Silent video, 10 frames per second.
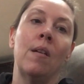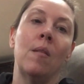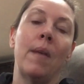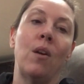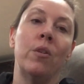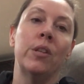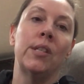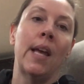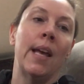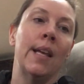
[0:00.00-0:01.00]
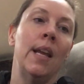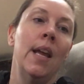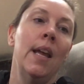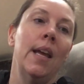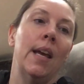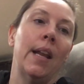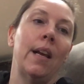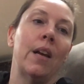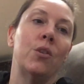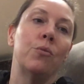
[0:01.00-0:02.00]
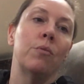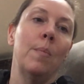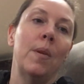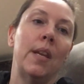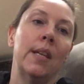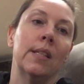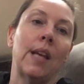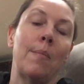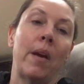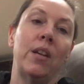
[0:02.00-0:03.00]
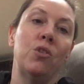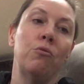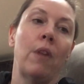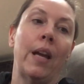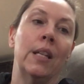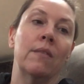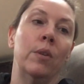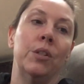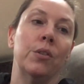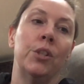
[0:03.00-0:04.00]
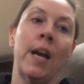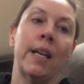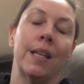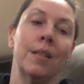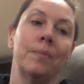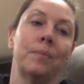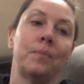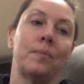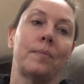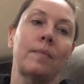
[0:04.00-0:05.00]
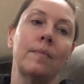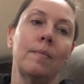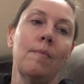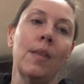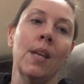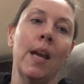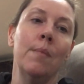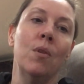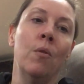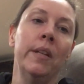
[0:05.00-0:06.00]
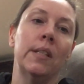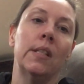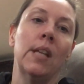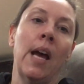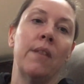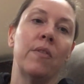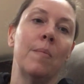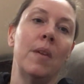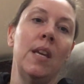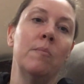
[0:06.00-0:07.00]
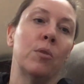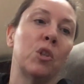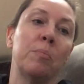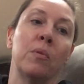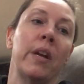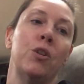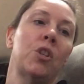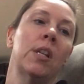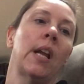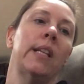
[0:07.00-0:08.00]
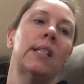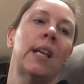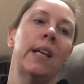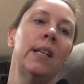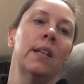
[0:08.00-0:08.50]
on my horse head, and I got drippity inside my attractive winter jacket. I am going to die from heat perspiration, I said.